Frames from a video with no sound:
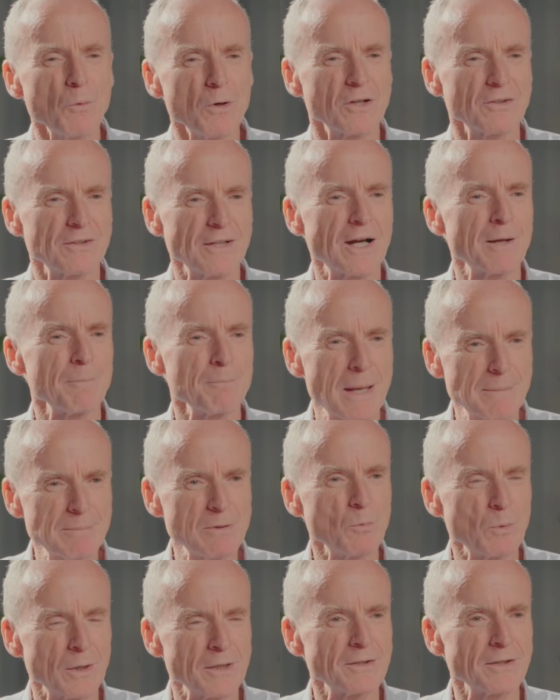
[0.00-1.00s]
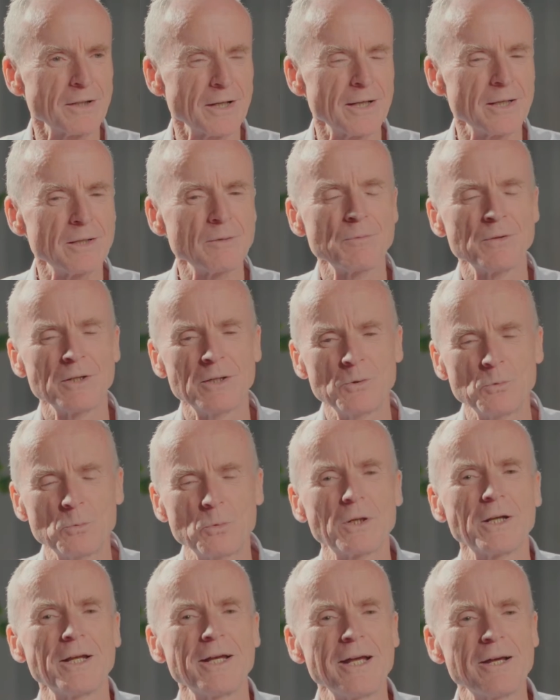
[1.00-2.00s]
works out, maybe one day
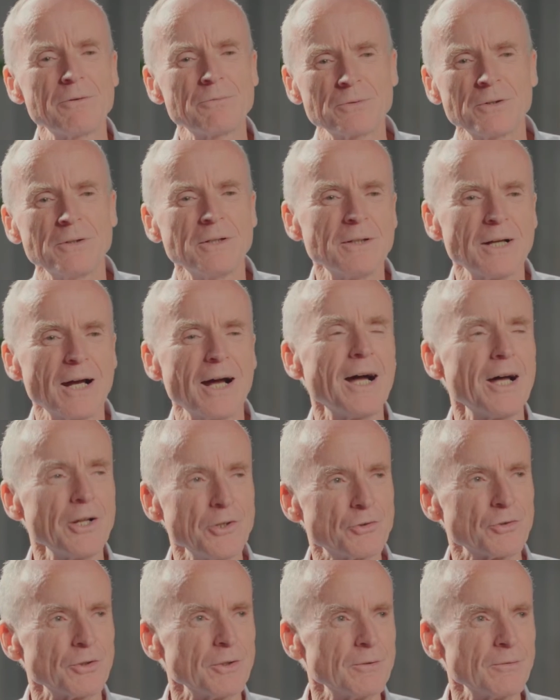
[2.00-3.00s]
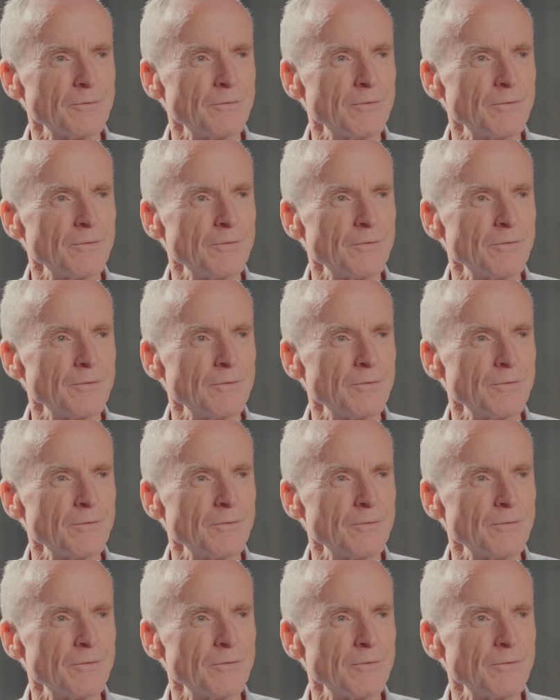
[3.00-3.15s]
we'll have 100.